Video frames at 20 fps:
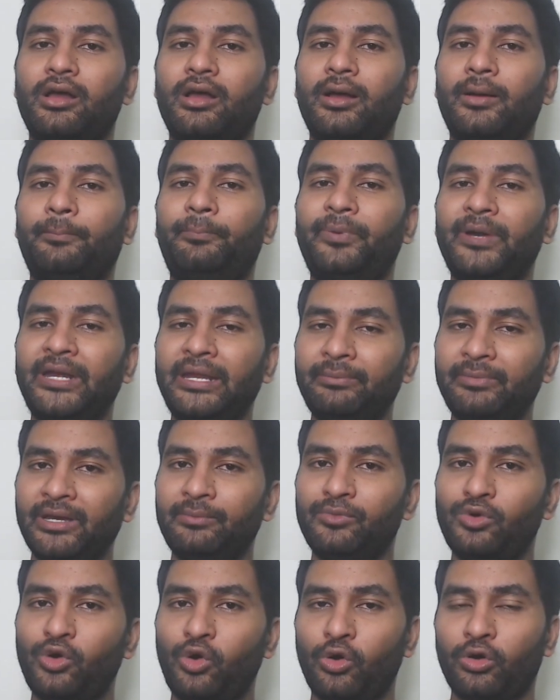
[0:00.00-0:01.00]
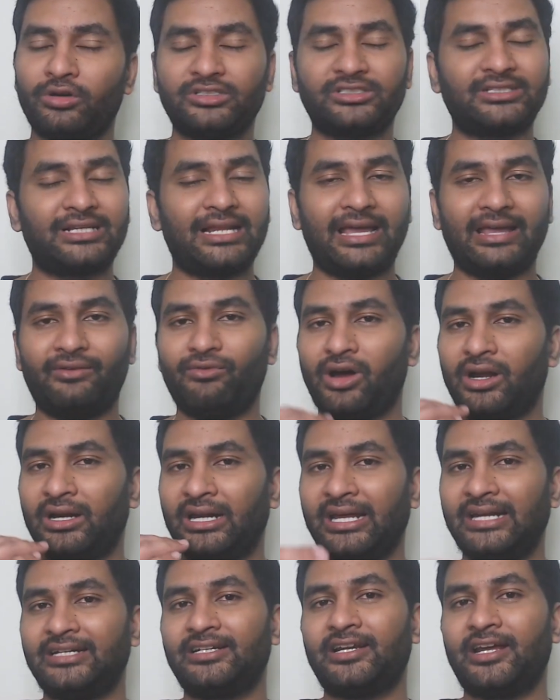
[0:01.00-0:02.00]
premium course like
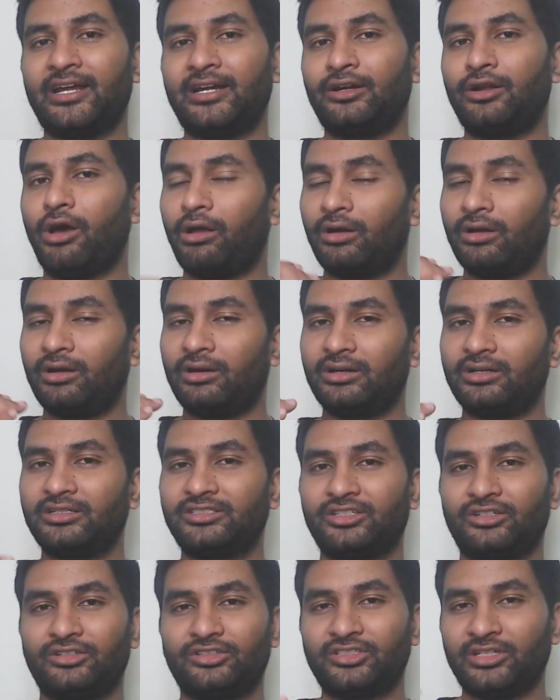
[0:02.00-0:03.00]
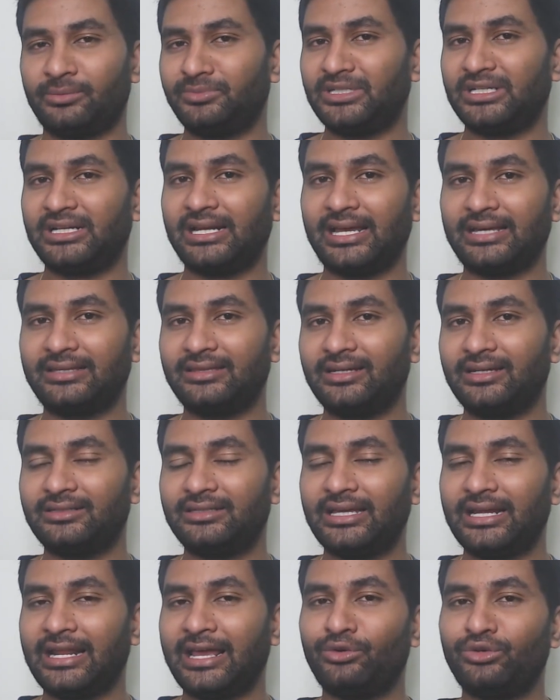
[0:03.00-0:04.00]
$199 or something like that,
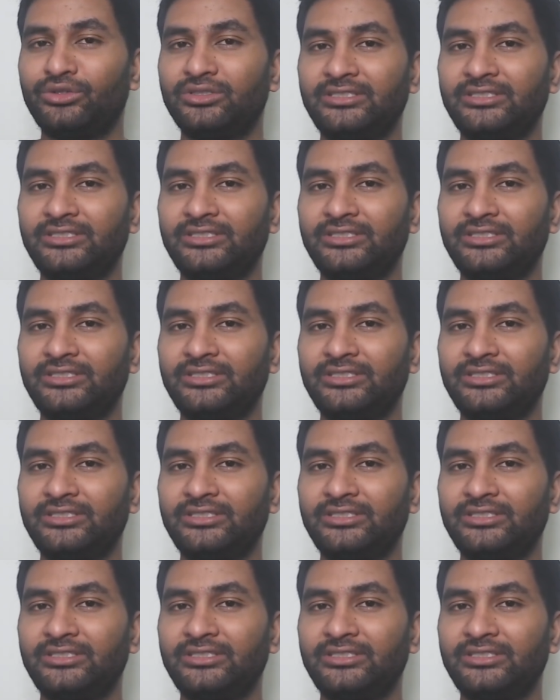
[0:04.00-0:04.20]
then I would say